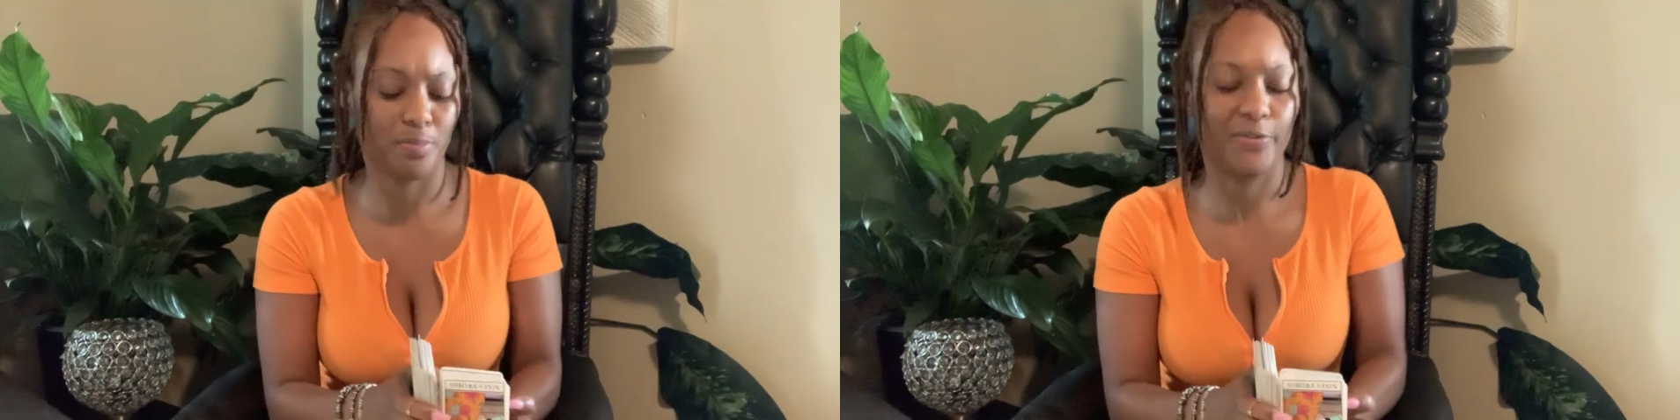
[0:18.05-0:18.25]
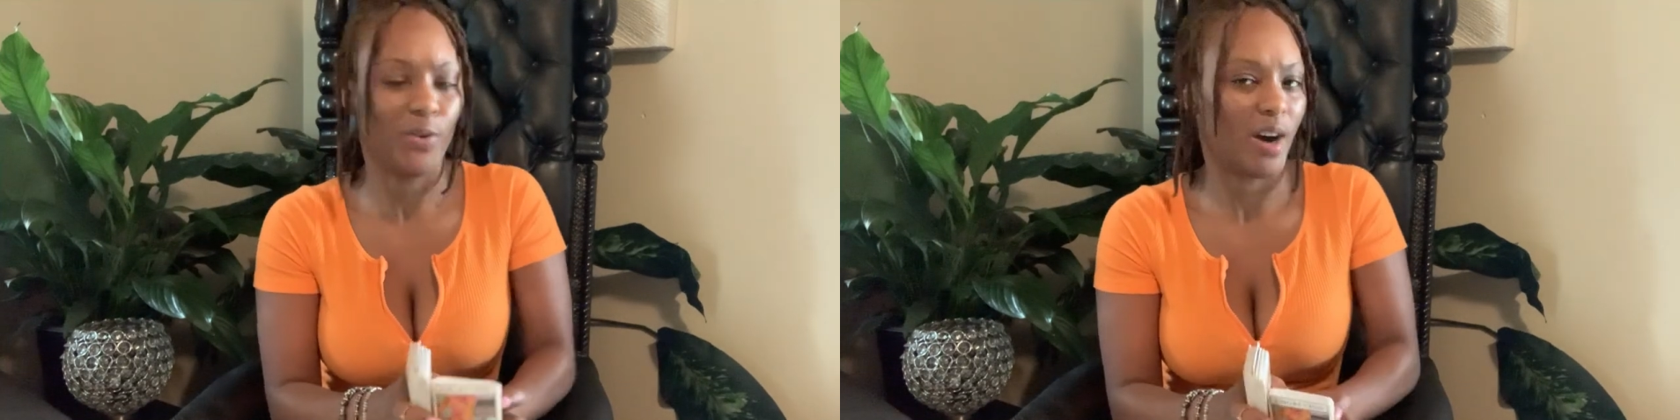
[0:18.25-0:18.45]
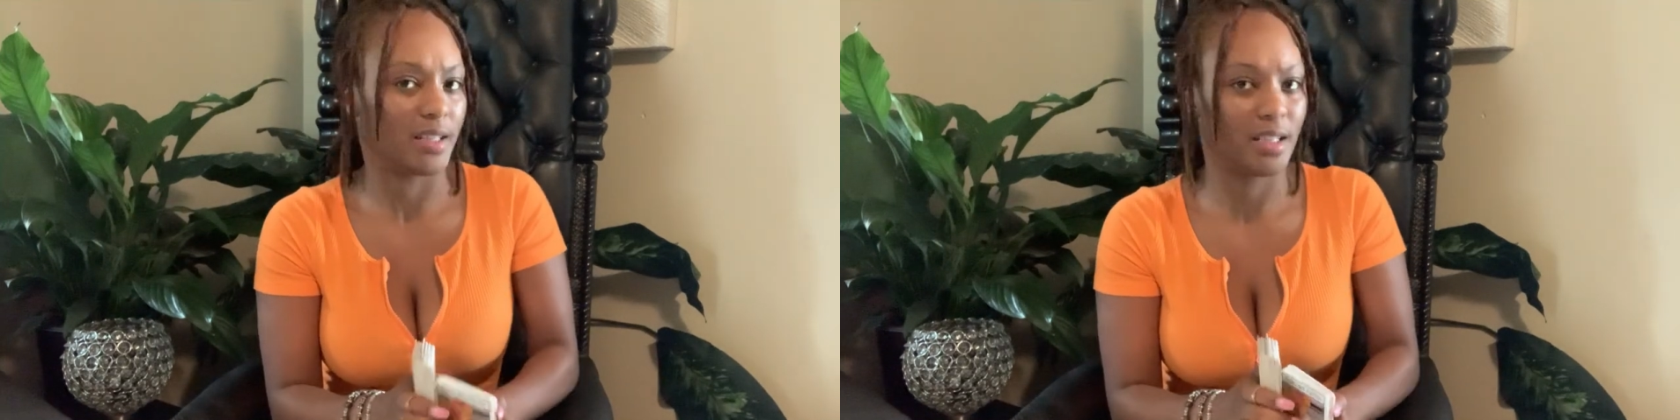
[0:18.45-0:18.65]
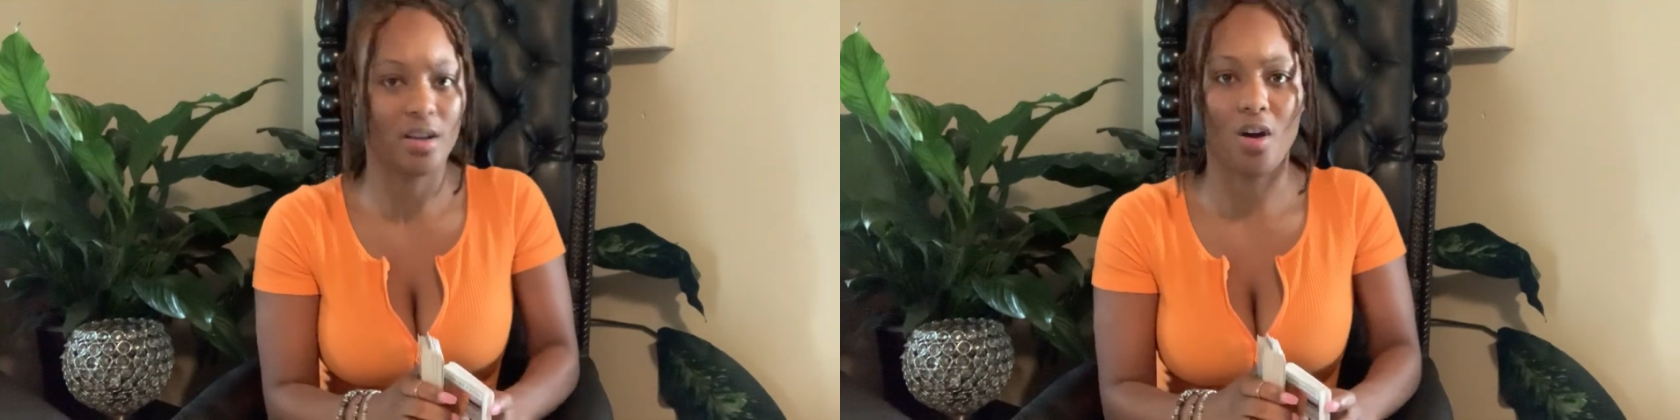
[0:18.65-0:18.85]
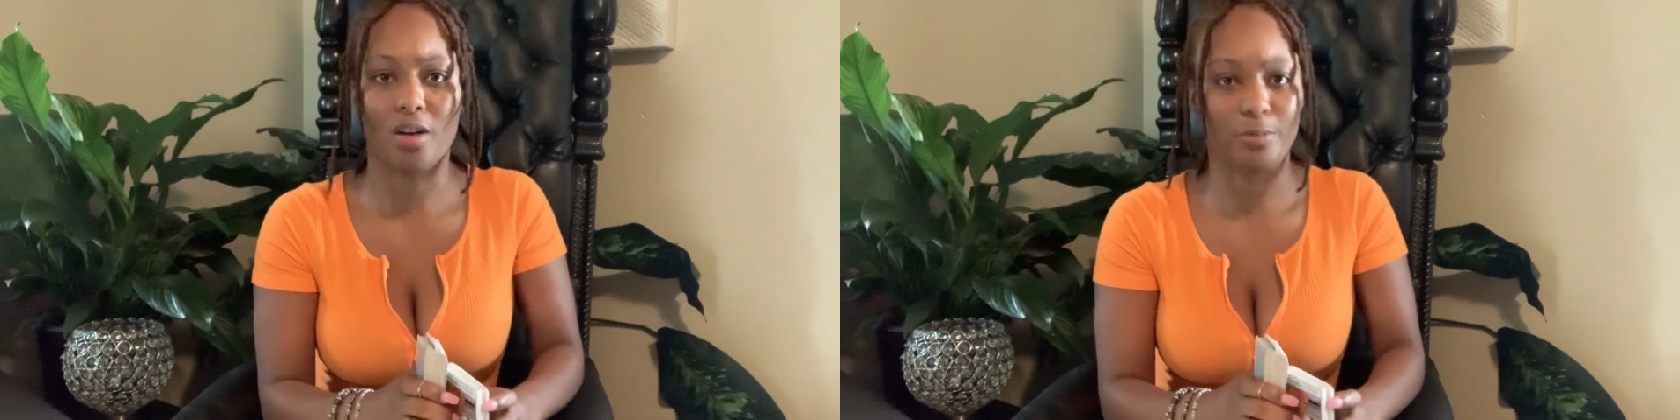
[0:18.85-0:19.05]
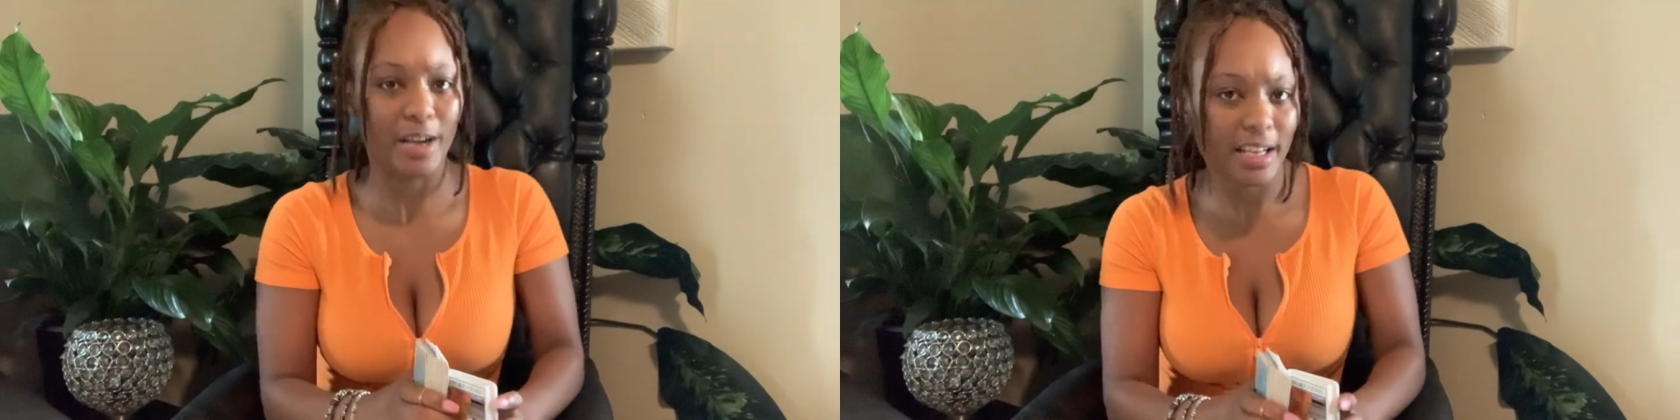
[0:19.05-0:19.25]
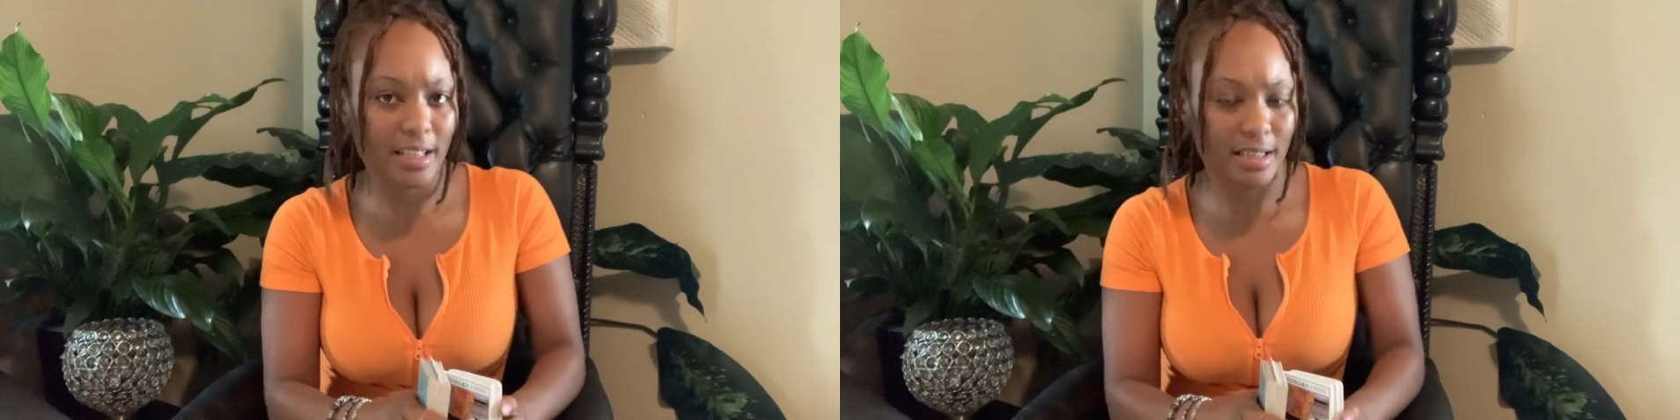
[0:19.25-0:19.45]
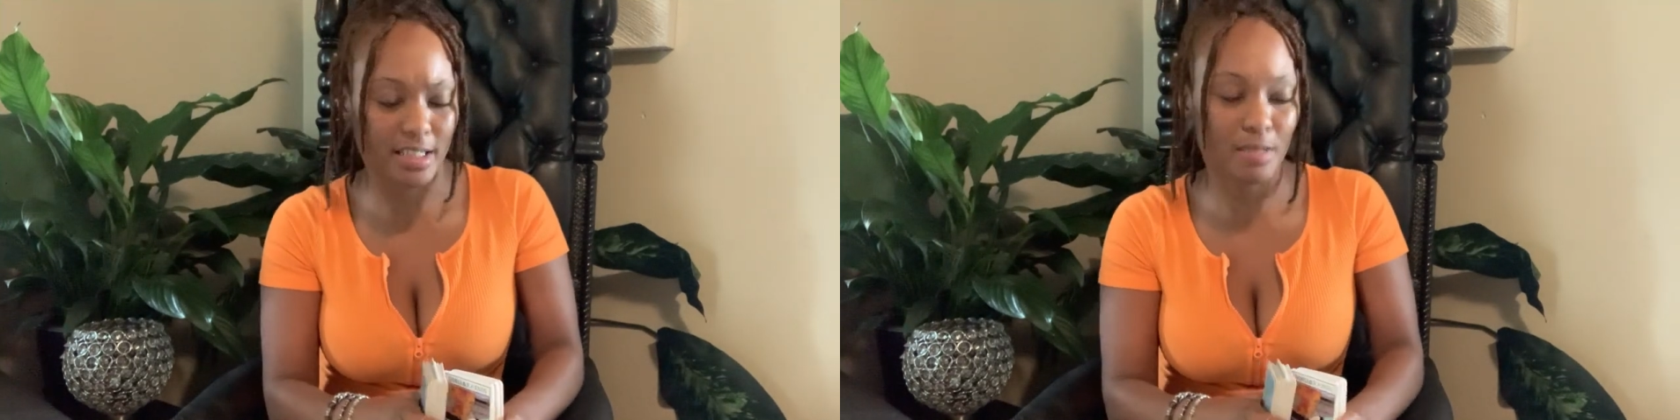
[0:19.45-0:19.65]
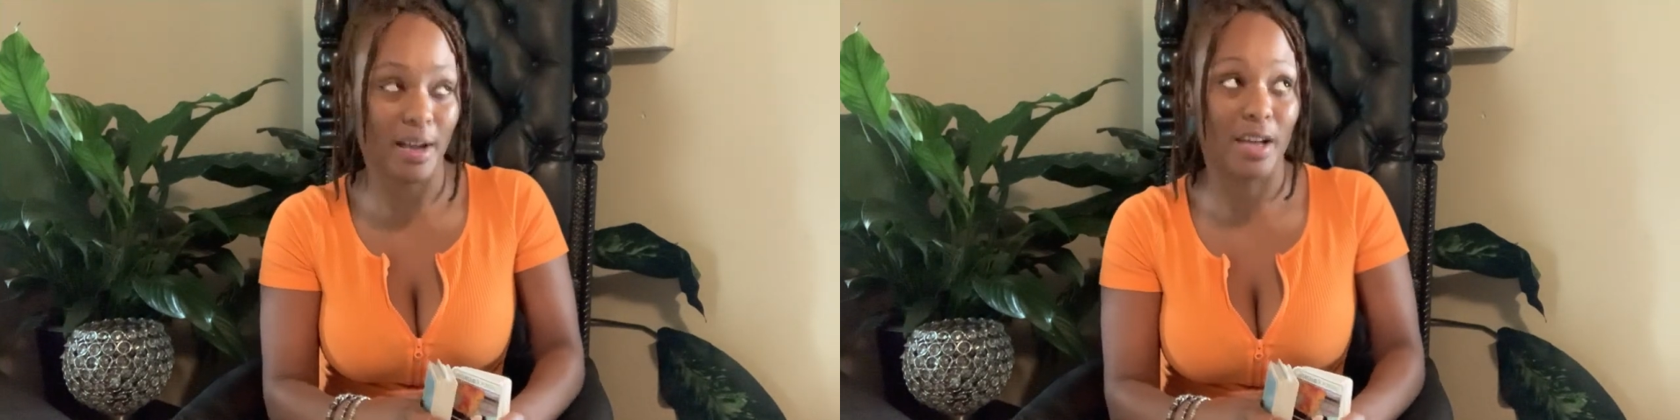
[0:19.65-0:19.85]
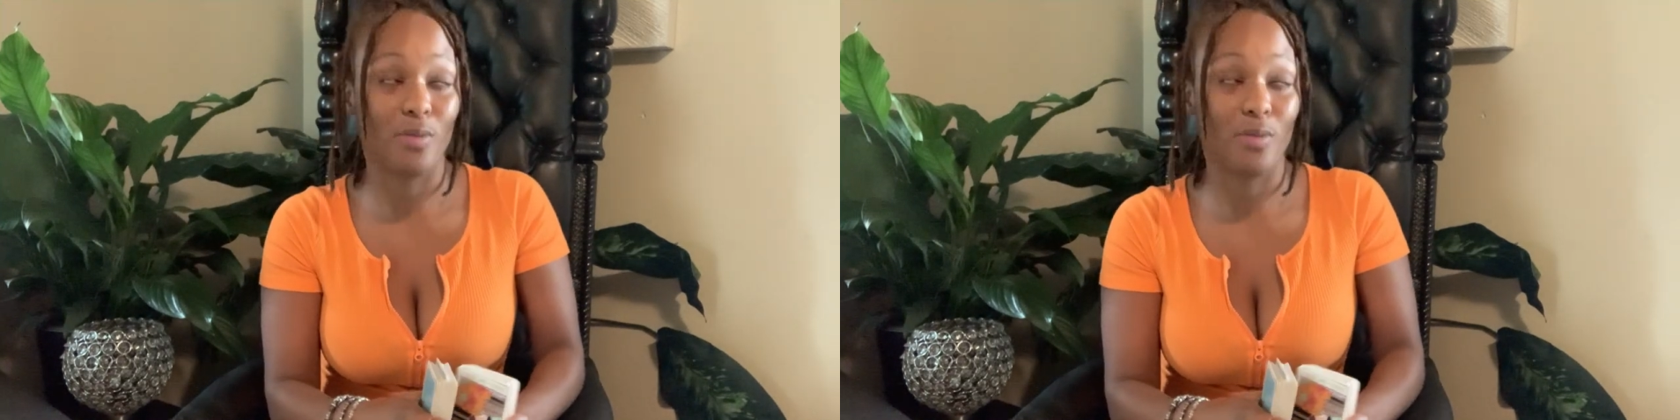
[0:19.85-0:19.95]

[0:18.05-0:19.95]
before I did our reading this month,